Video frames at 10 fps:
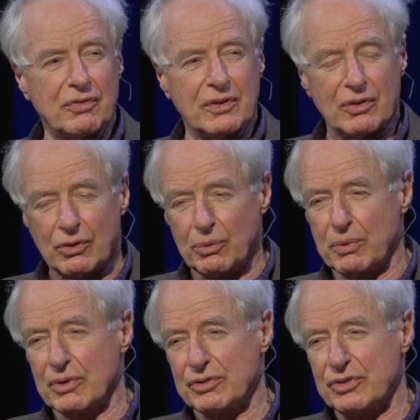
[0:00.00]
for the whole
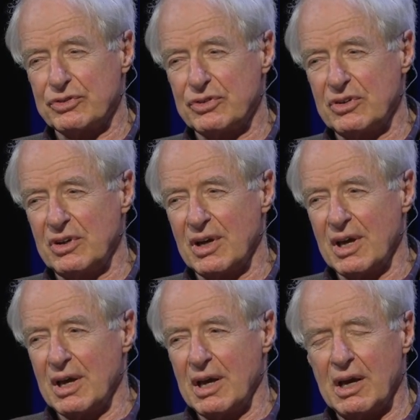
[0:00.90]
world to see,
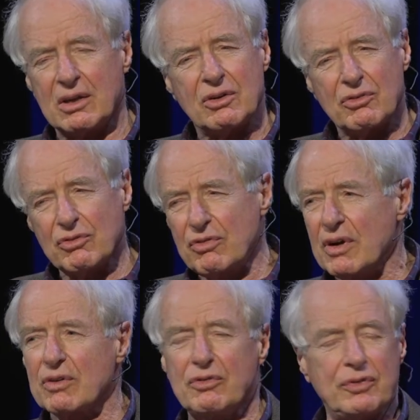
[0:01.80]
and
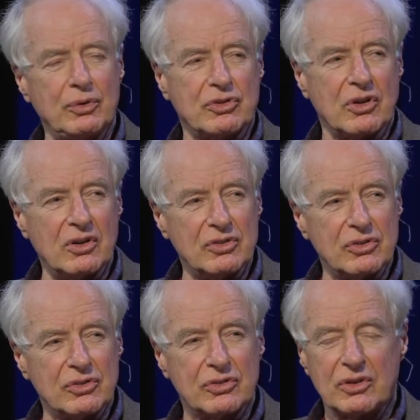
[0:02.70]
very few
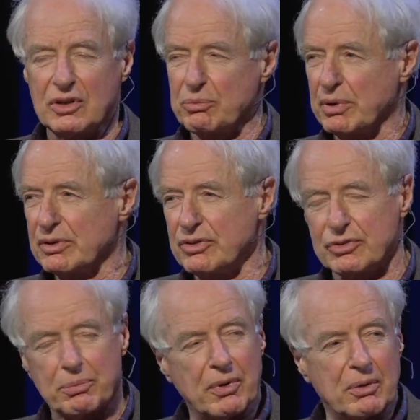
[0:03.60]
changes in police
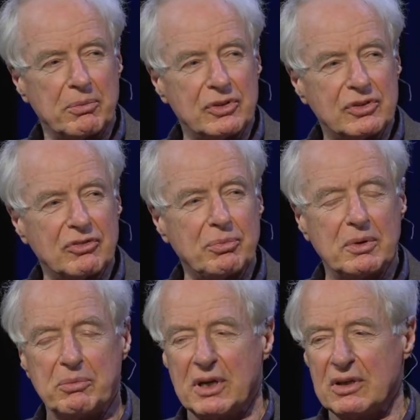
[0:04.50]
departments have
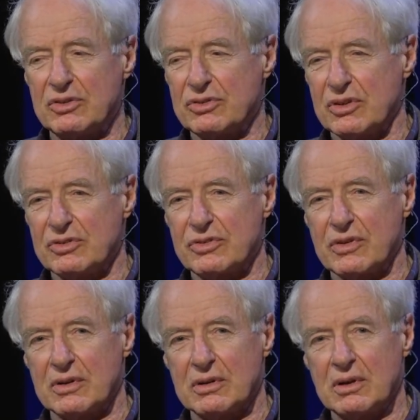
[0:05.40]
been made since
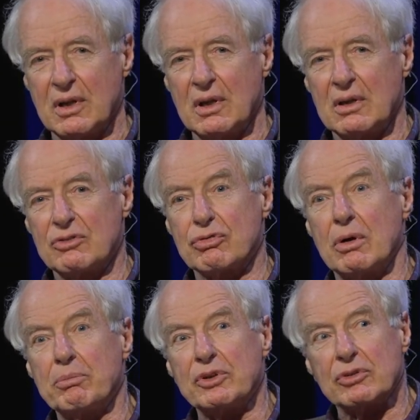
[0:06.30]
then.
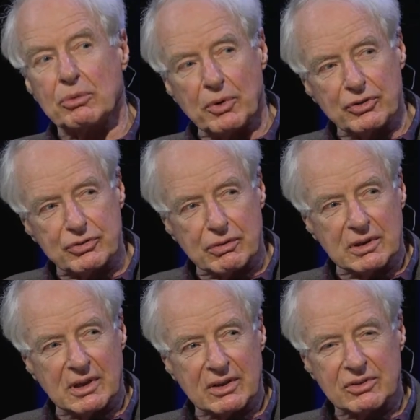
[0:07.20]
Trump is almost
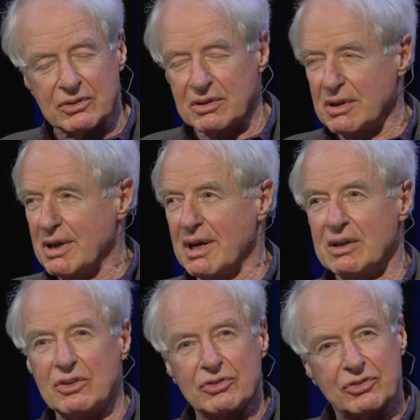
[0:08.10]
reelected
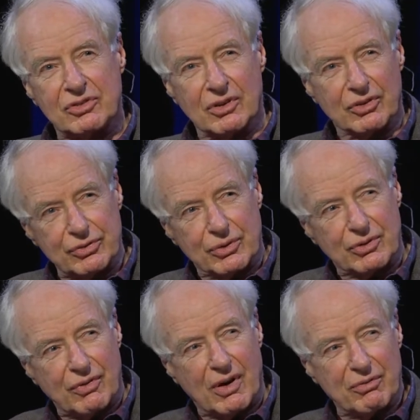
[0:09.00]
and is still sort
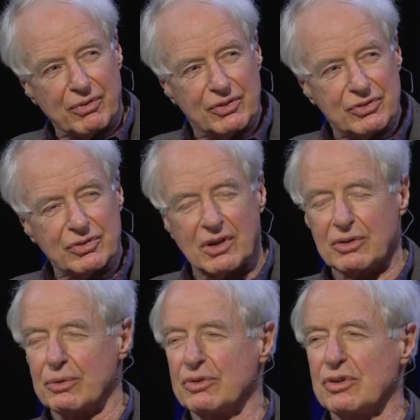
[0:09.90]
of his
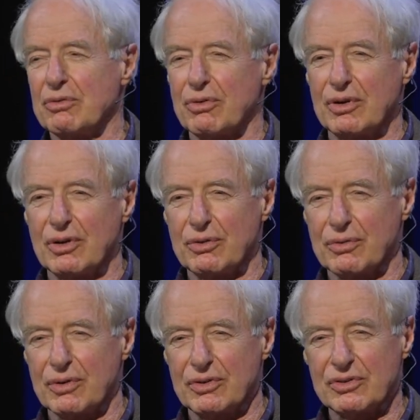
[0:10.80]
shadow is hovering
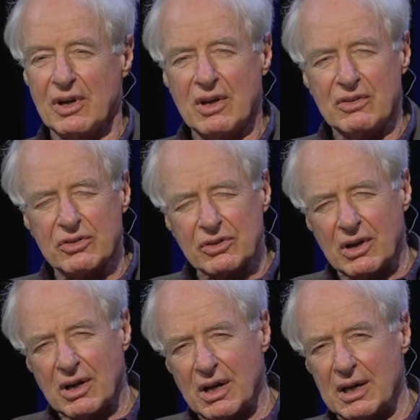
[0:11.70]
over us. There's a
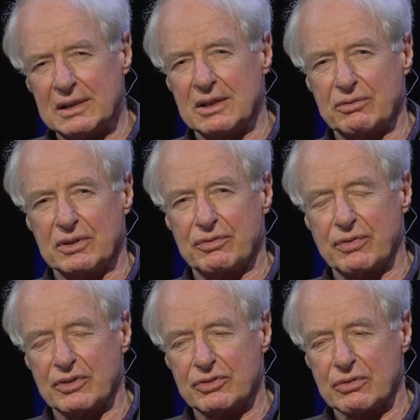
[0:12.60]
high level of
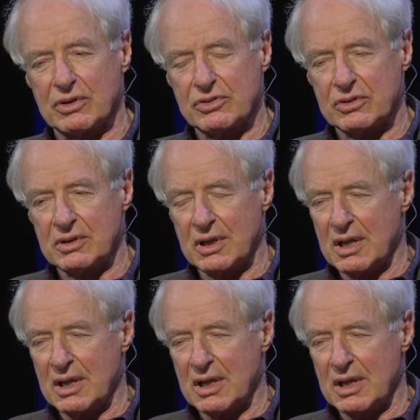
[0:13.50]
frustration.